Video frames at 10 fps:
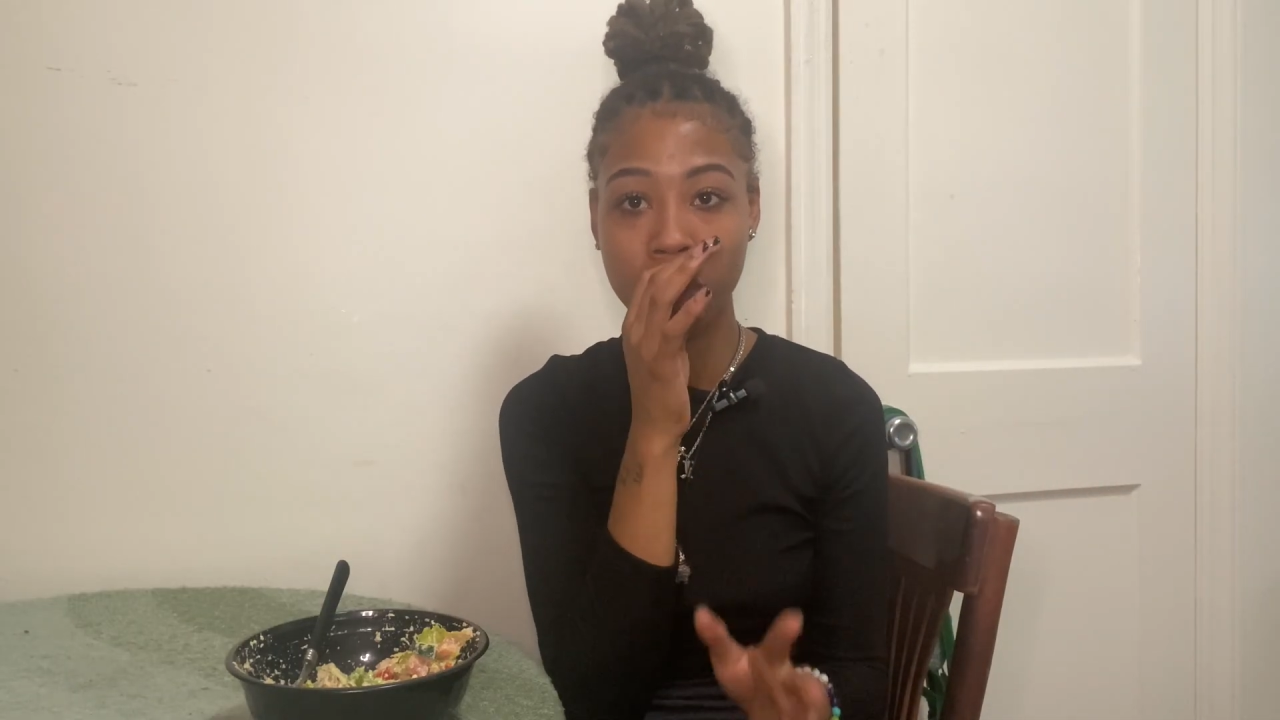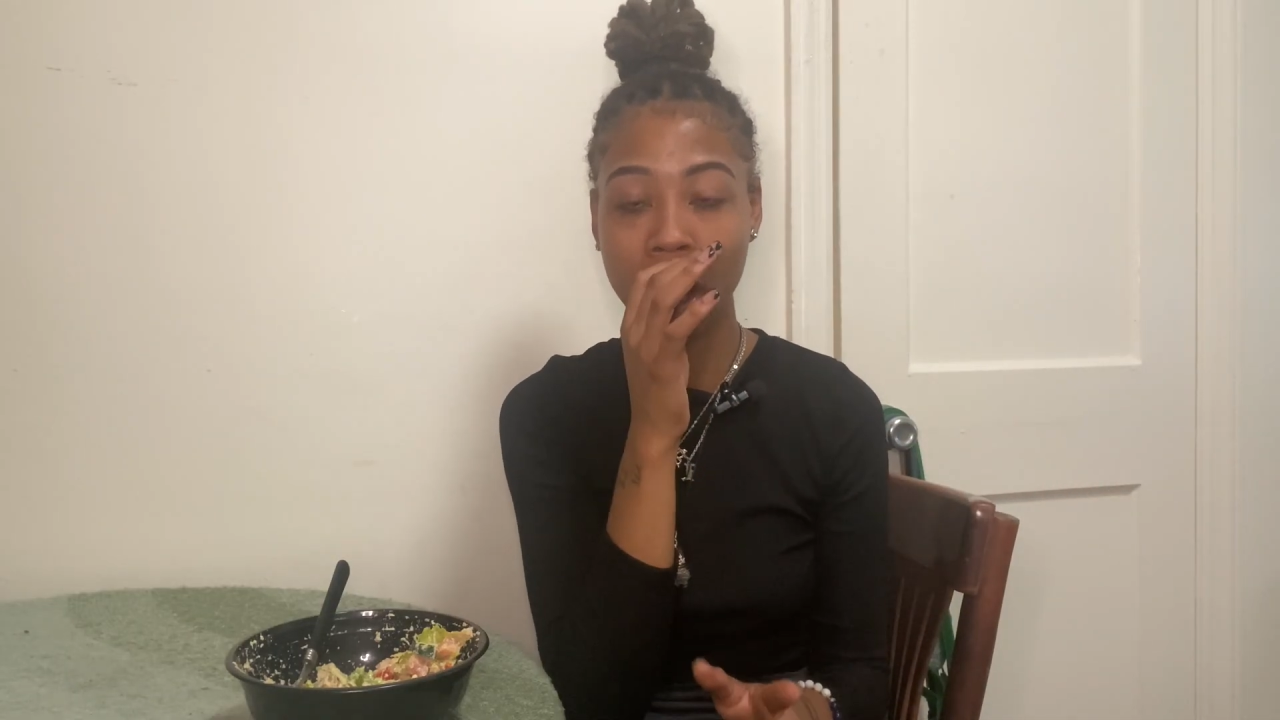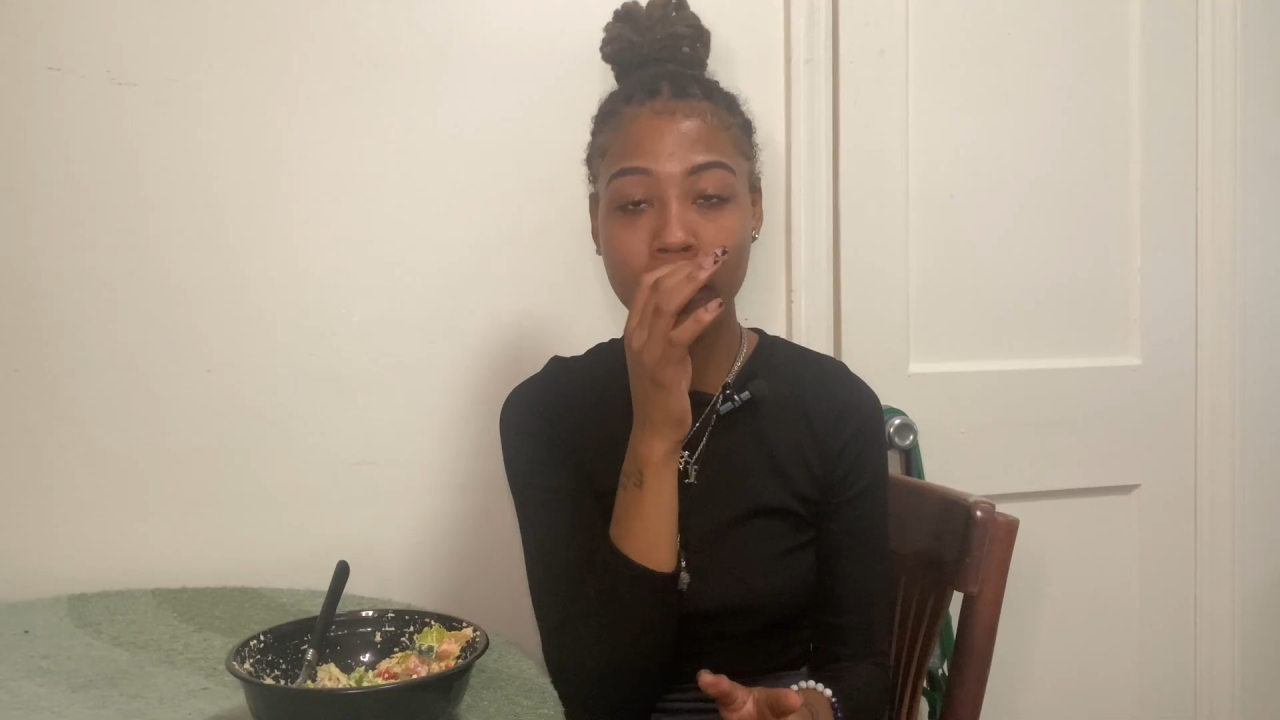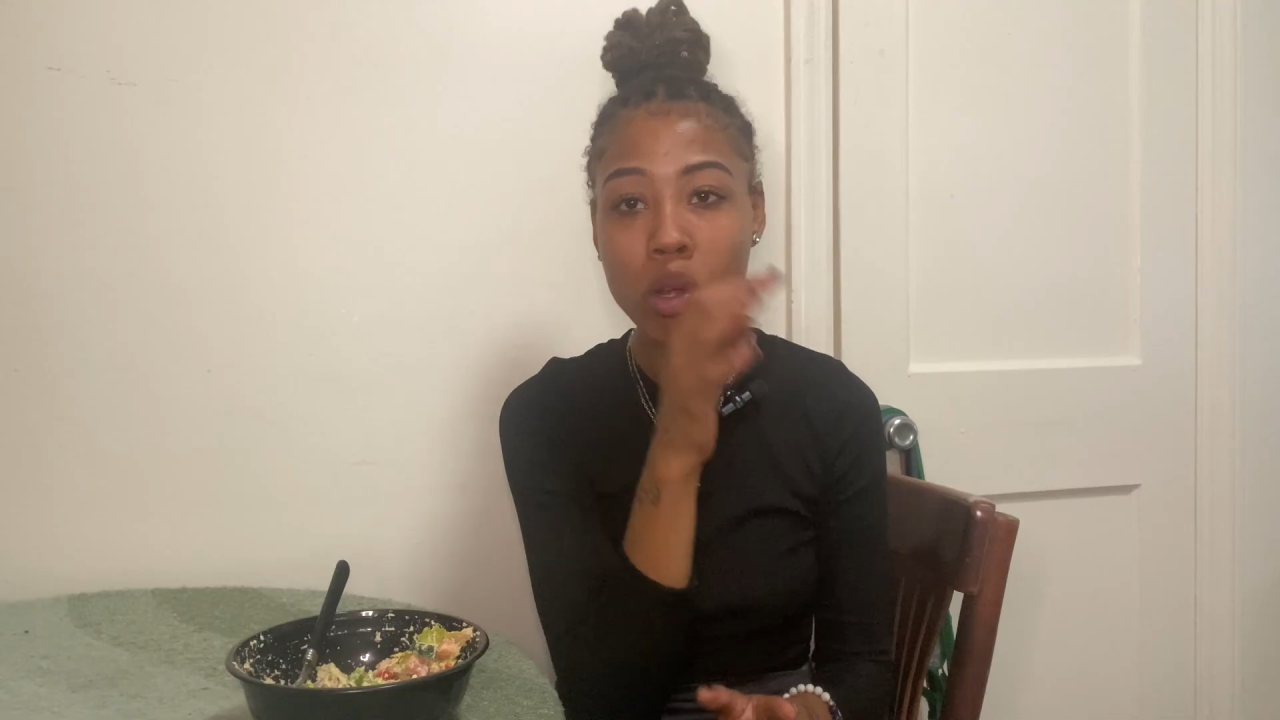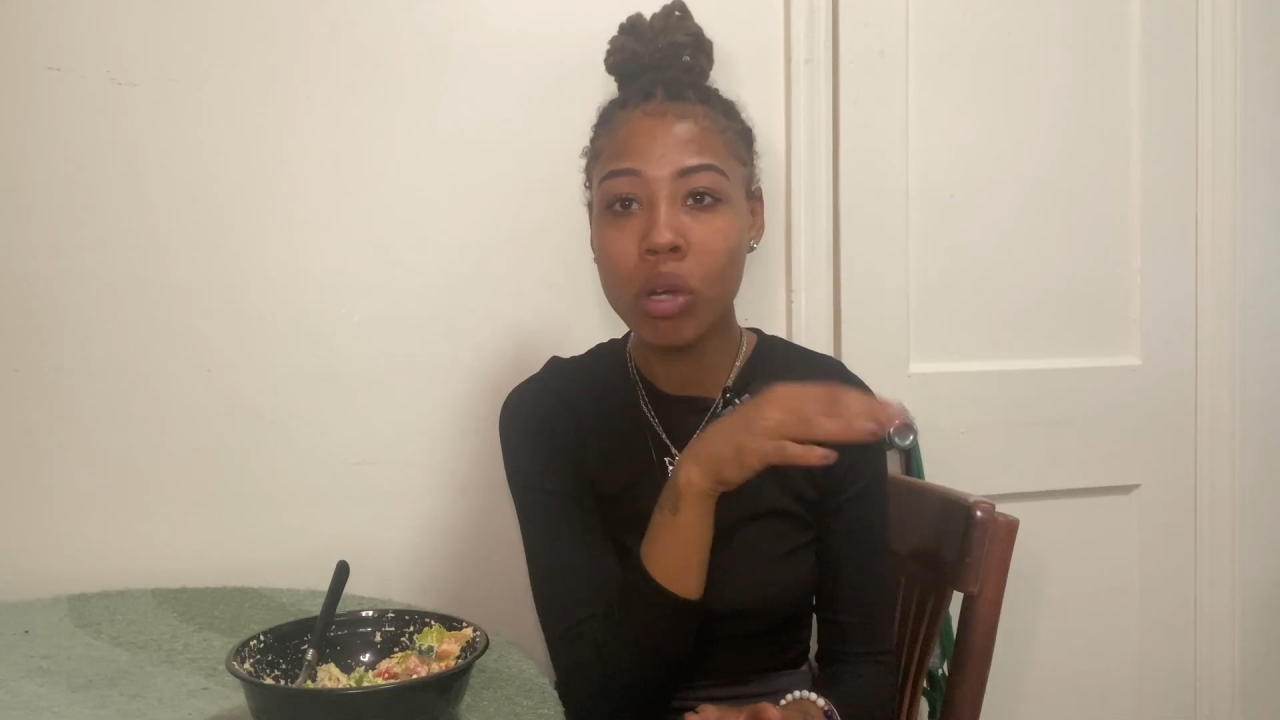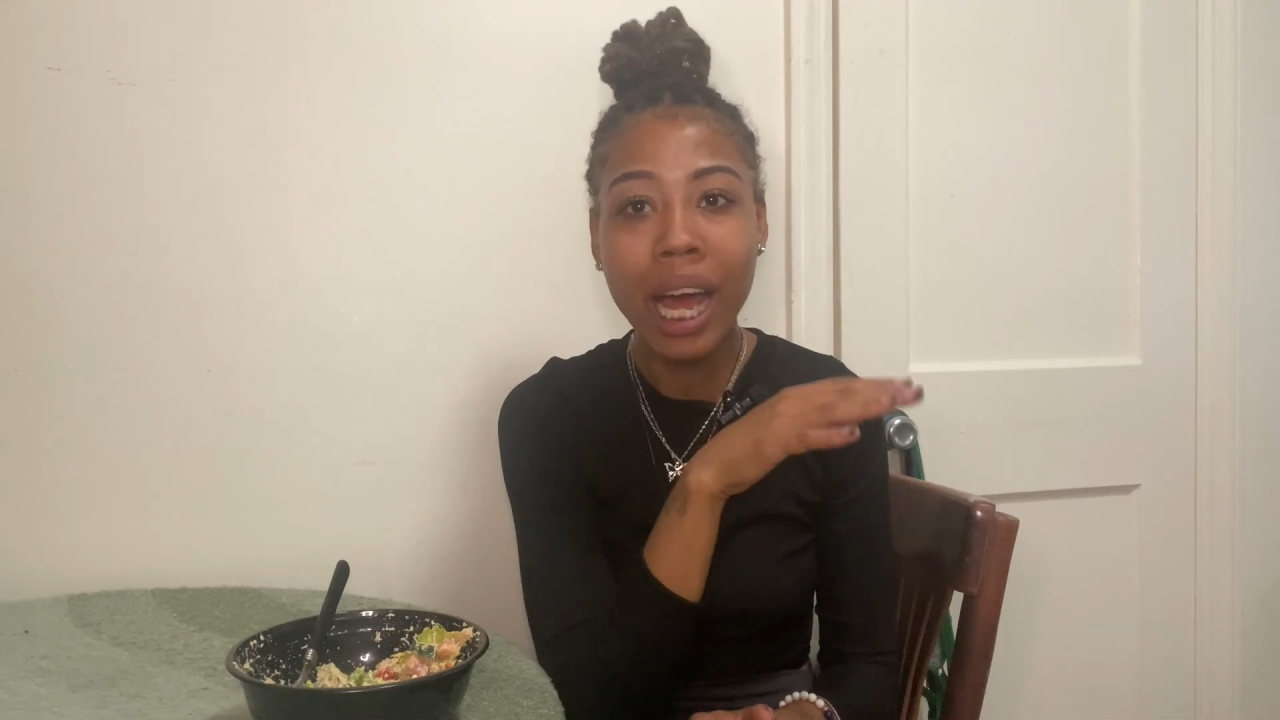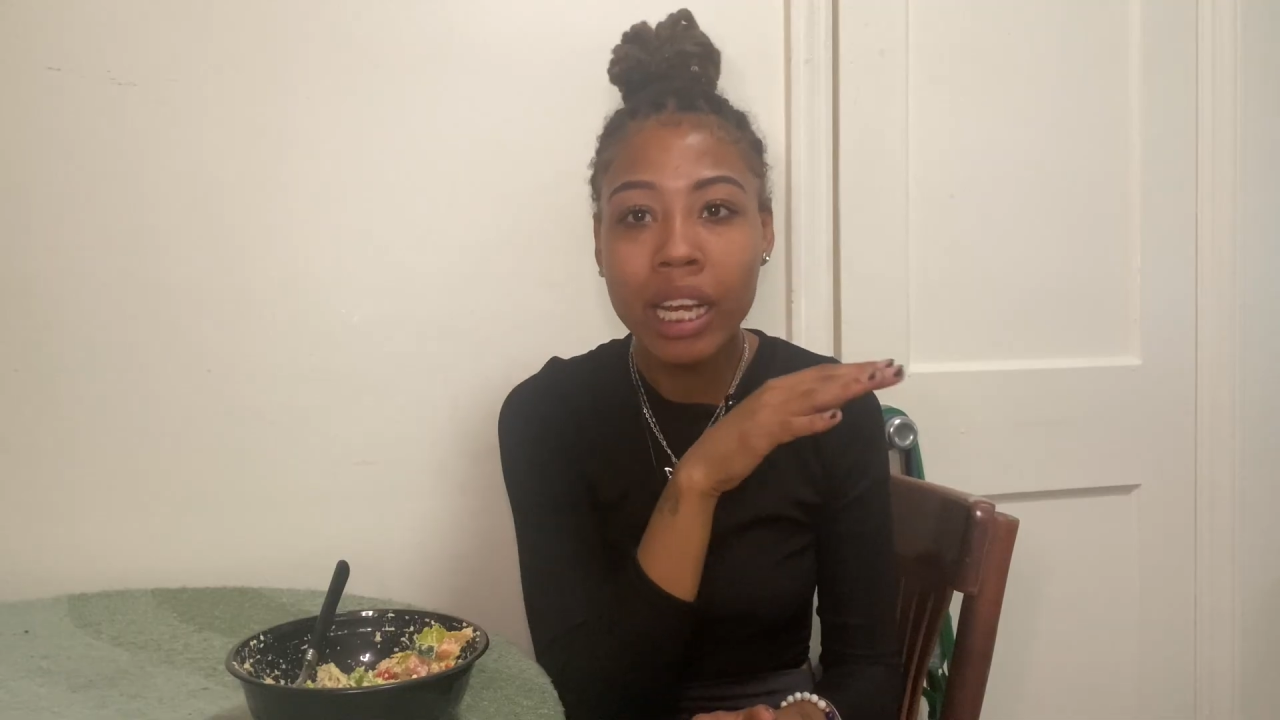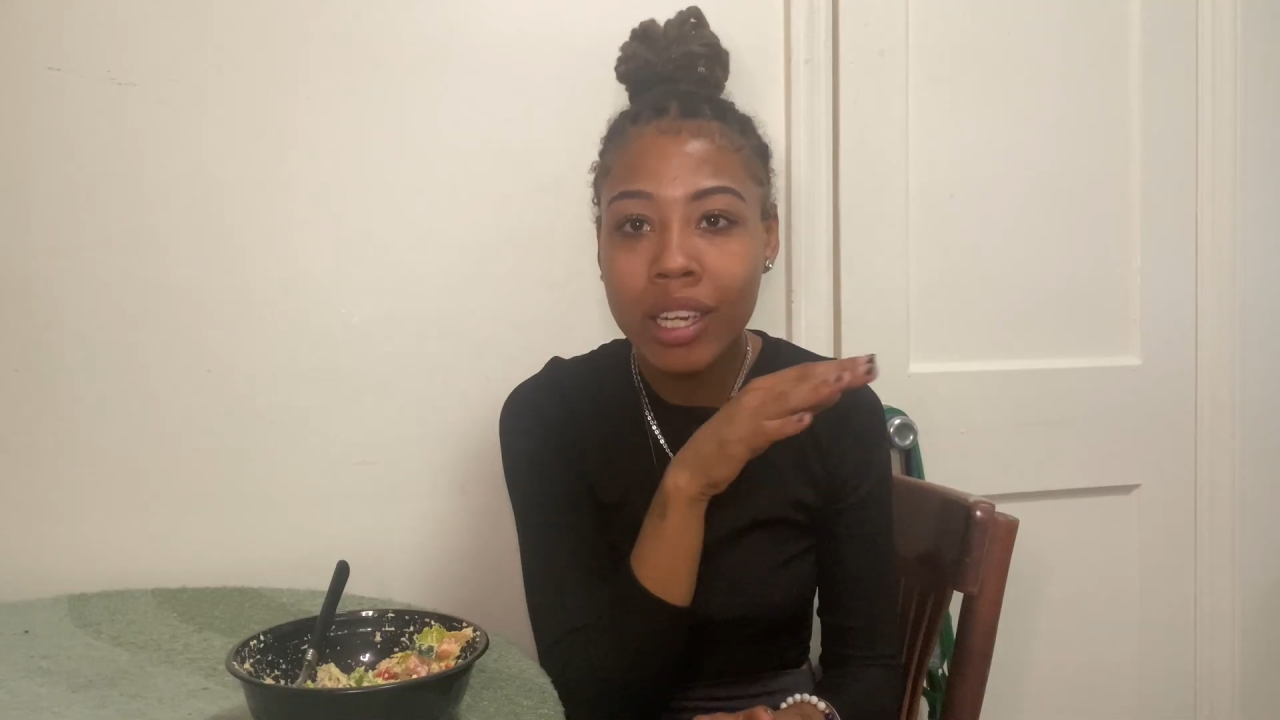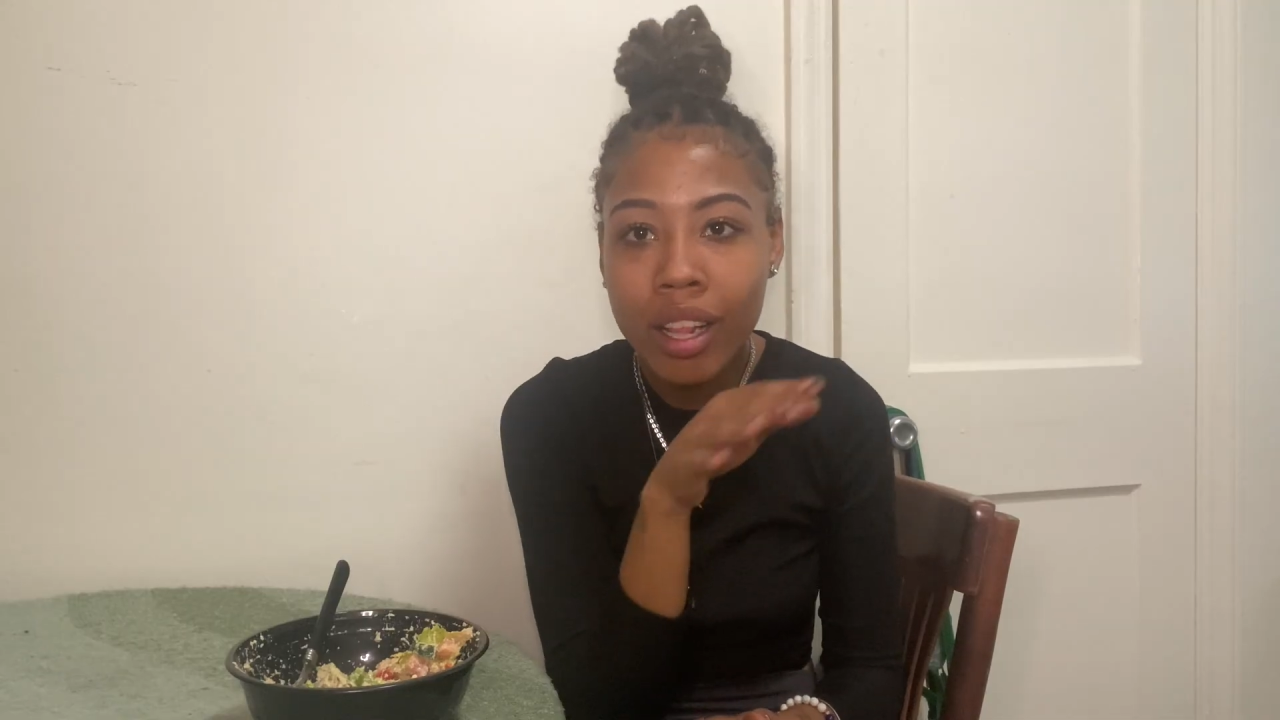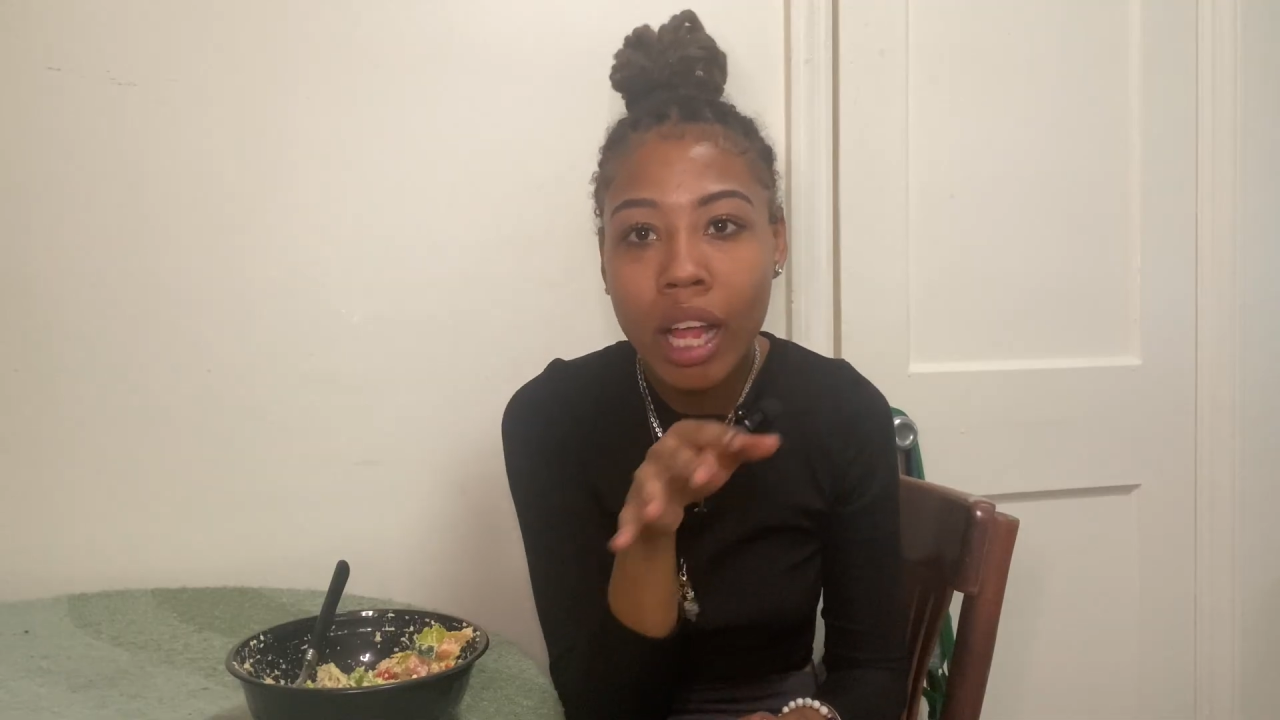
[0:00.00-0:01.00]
If you got a good